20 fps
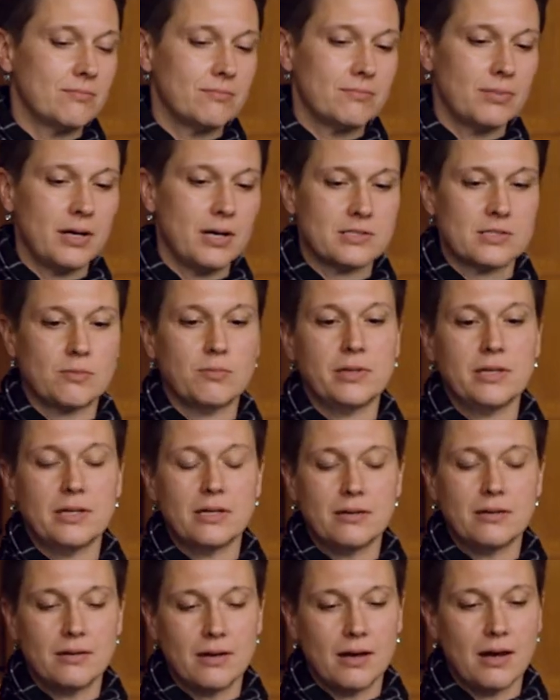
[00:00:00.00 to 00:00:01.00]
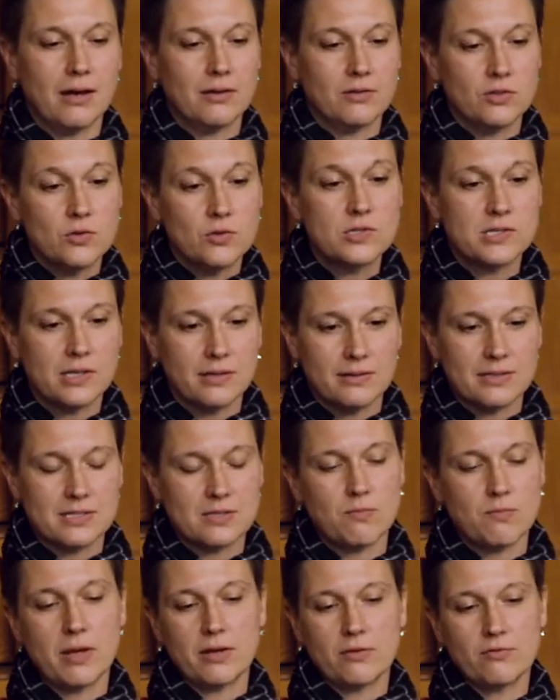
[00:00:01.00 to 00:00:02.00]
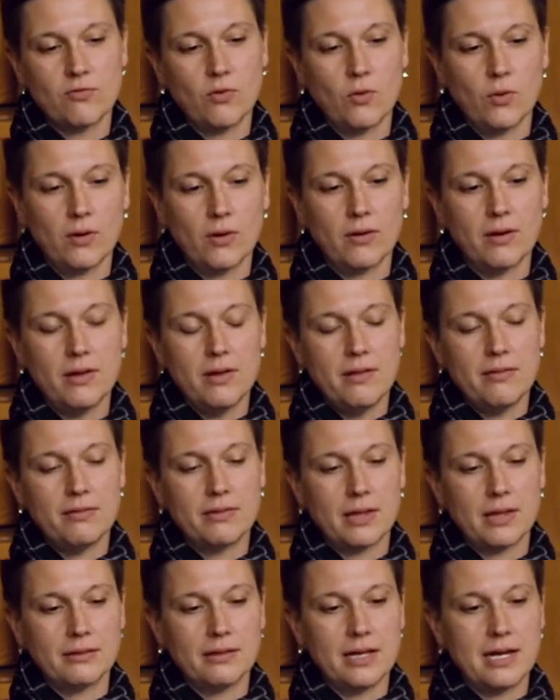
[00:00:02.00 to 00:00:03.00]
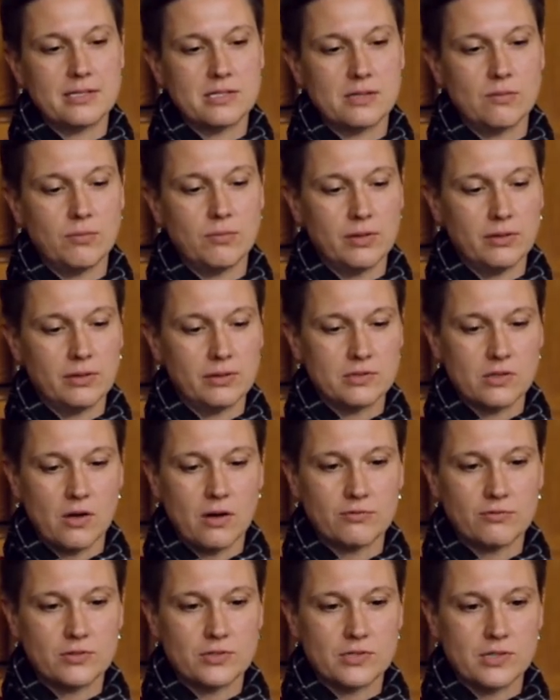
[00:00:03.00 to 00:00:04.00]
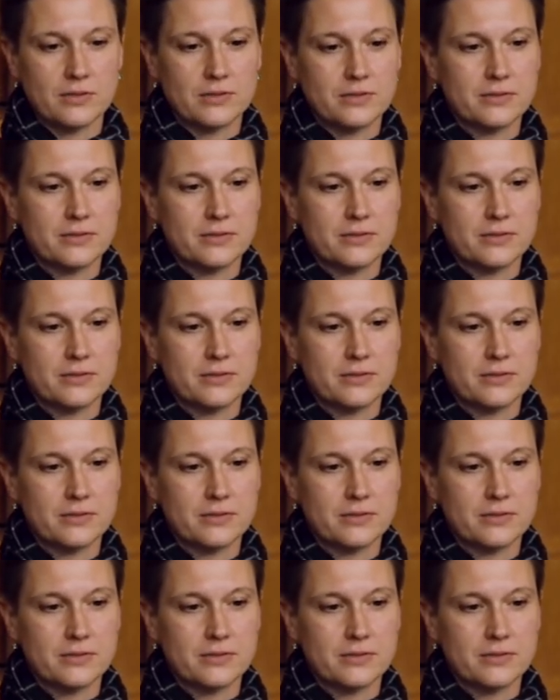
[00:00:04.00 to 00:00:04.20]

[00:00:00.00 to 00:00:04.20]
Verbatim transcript: possibly uh, using this metaphor that Ladson Billings offers